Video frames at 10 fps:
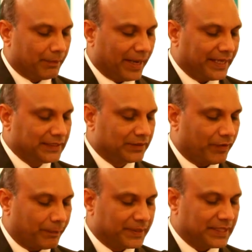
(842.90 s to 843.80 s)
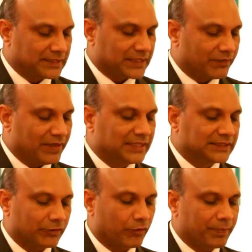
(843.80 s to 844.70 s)
manning the weapon and surveillance
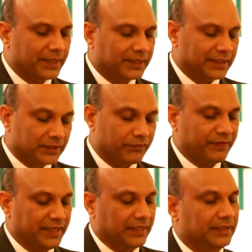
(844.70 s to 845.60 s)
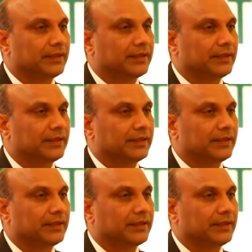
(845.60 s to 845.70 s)
equipment in the field.